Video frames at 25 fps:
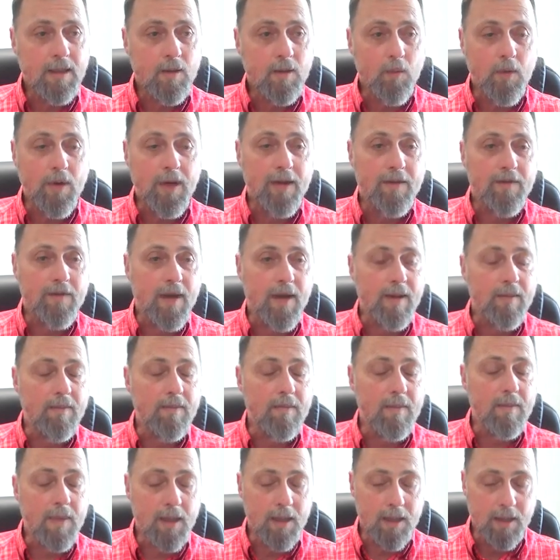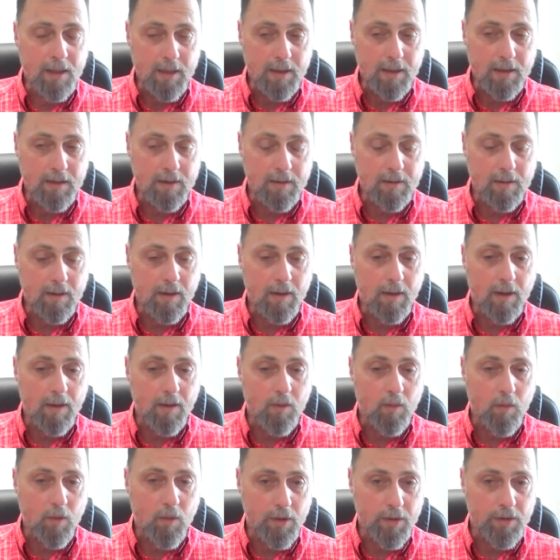we have had many
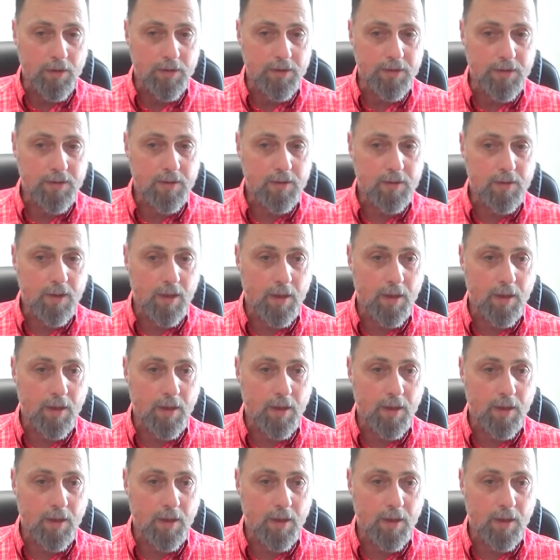wills